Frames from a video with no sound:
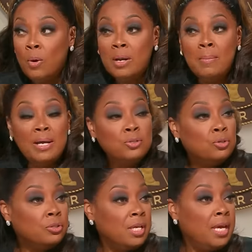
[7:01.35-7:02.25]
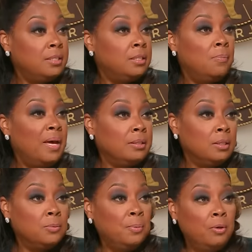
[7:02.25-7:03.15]
One of my jurors' heads is about to
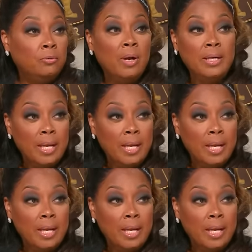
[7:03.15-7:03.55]
explode right